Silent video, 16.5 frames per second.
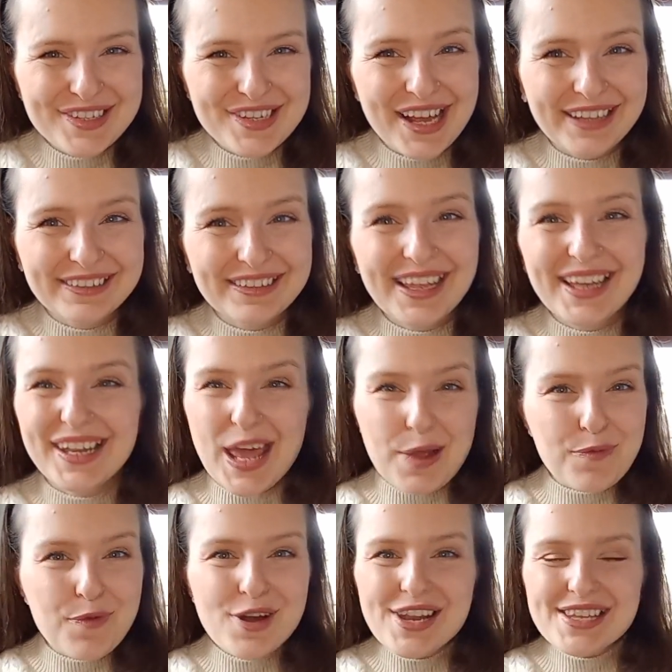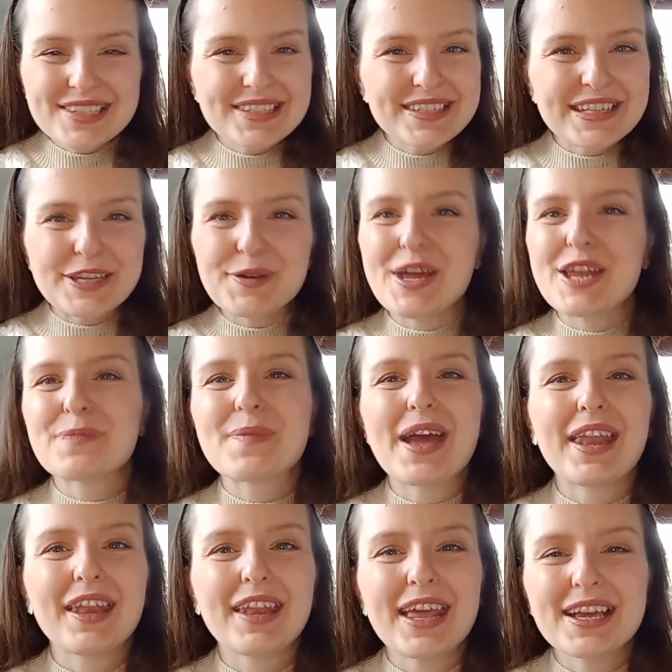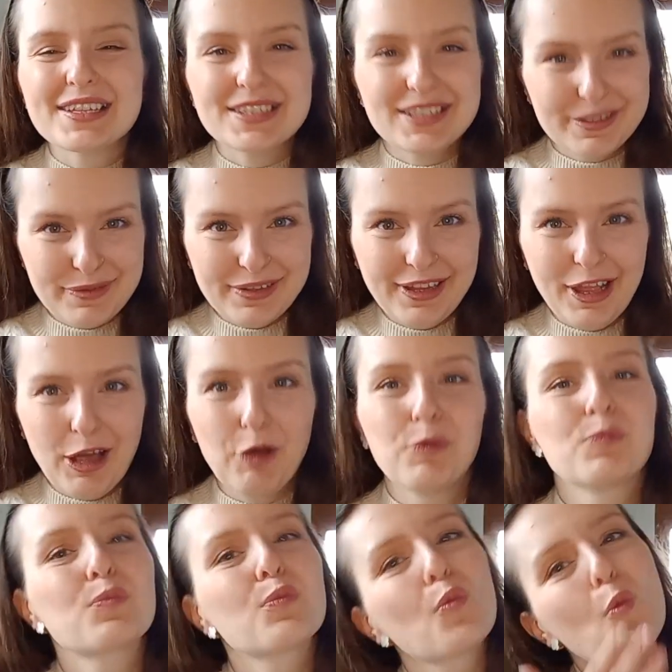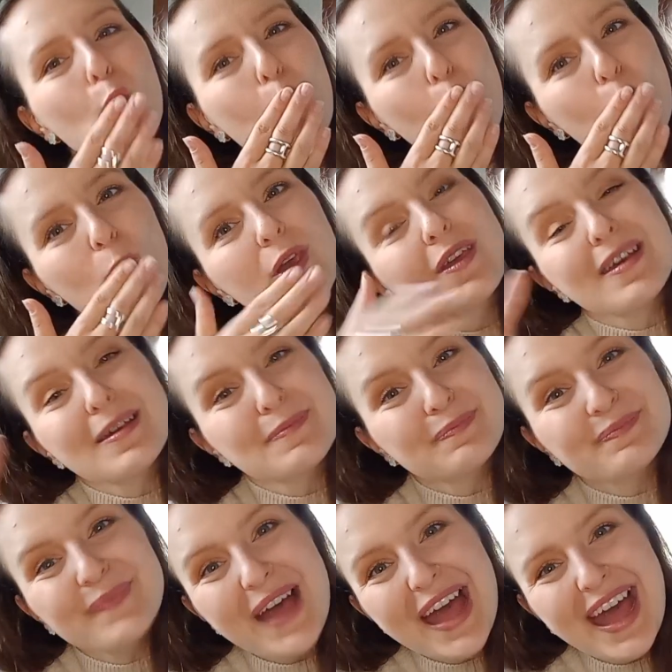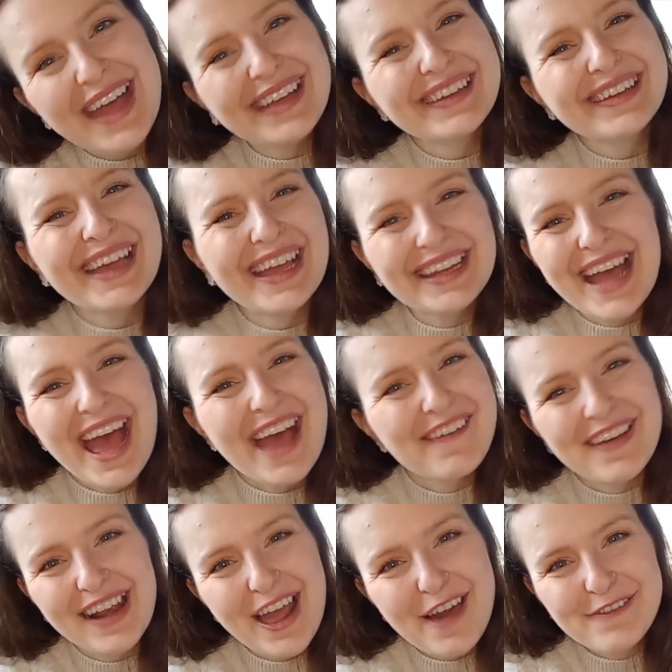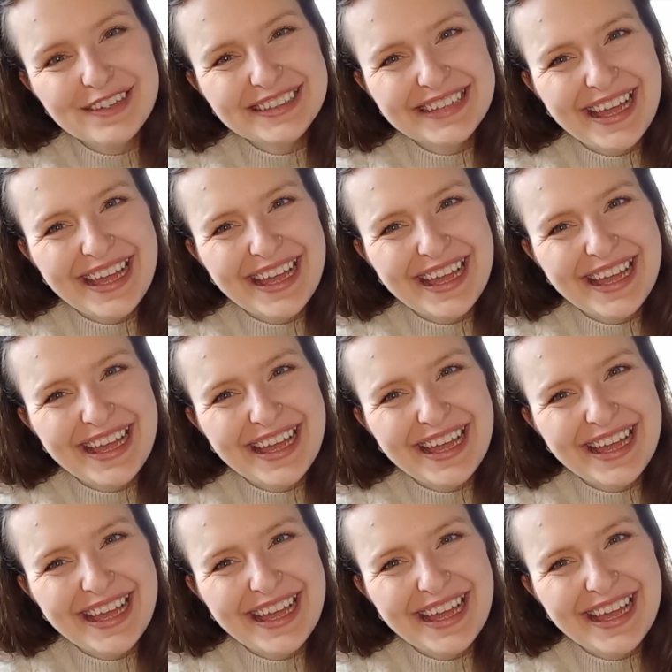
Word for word: channel and I wanna see you in my next video bye and have a lovely